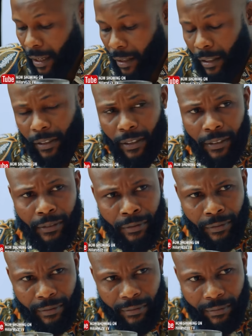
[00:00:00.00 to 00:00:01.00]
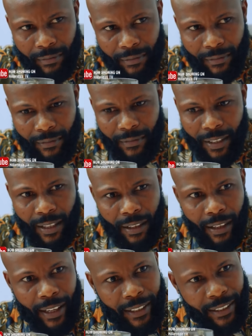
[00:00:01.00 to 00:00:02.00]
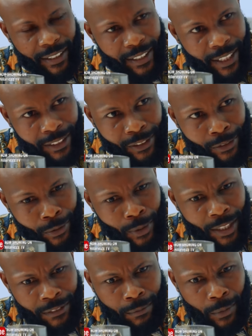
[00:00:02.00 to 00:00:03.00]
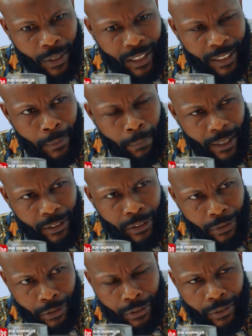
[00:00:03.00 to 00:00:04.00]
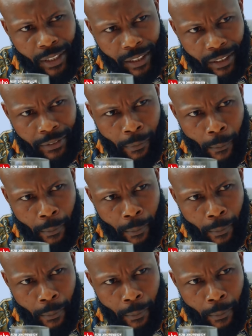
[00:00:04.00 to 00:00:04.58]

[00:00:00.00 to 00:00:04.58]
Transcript: Okay, sir. I guess you have more than a passing crush on her.